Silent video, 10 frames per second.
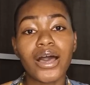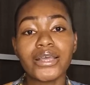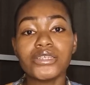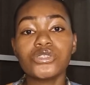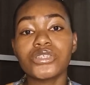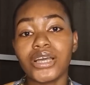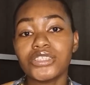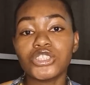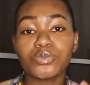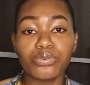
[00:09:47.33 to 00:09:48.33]
I need to
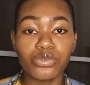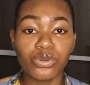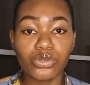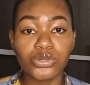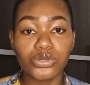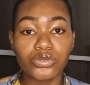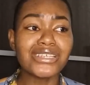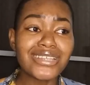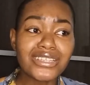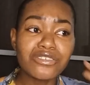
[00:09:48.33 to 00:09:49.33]
get this product,
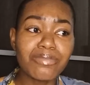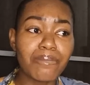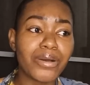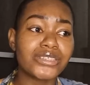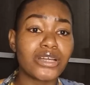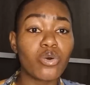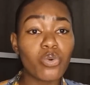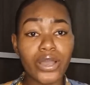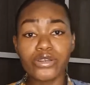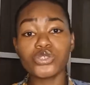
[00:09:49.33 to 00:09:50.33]
they instantly remember that,
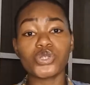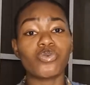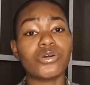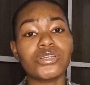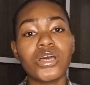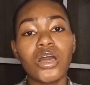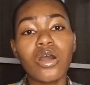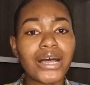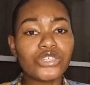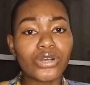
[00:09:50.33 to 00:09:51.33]
oh, I know someone
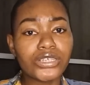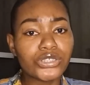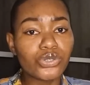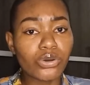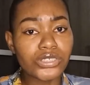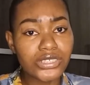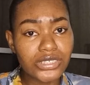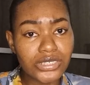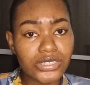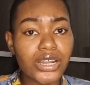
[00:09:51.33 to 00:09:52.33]
that actually does
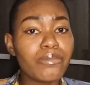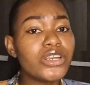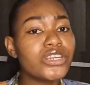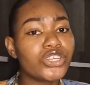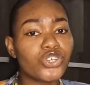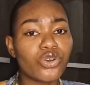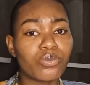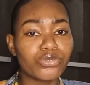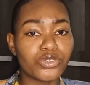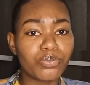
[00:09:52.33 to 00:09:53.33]
this thing, let me link you
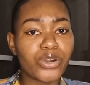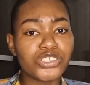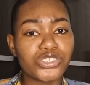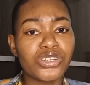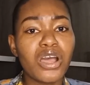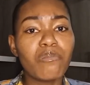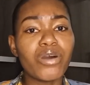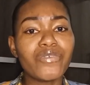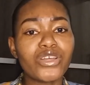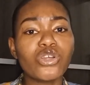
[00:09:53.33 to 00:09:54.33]
up with the person.
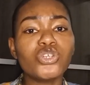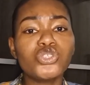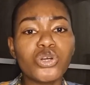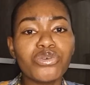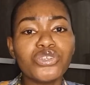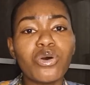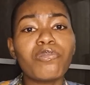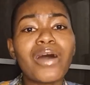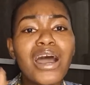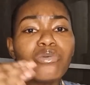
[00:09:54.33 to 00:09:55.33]
But if you're not showing
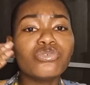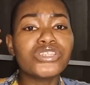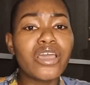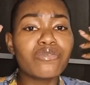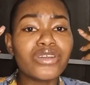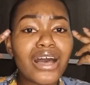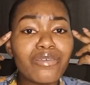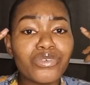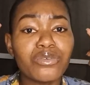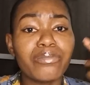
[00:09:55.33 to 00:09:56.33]
up, how would they even
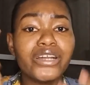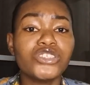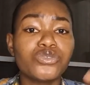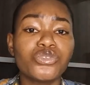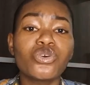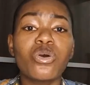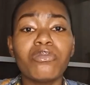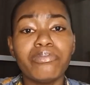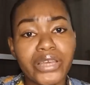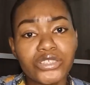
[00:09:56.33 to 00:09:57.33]
have in your mind to
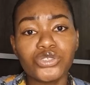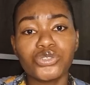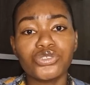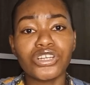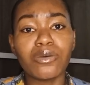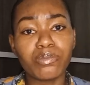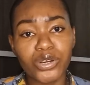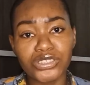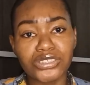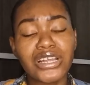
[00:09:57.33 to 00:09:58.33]
recommend you to that
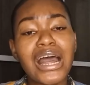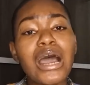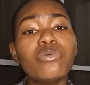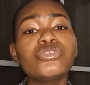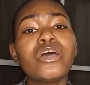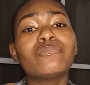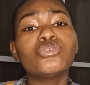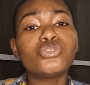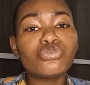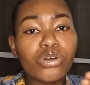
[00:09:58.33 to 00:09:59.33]
person? How would they
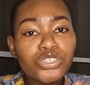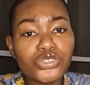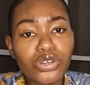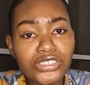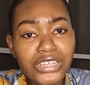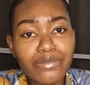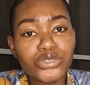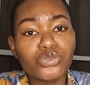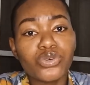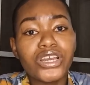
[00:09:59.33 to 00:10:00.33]
even trust your
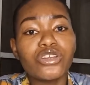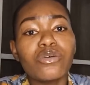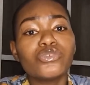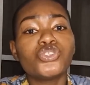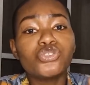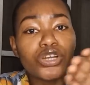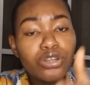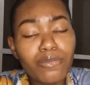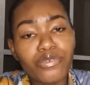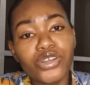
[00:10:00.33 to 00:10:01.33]
service when you're not even
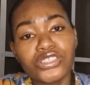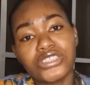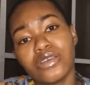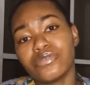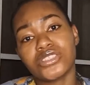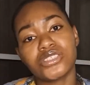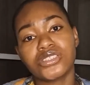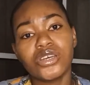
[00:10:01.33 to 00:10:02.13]
showing up for your service?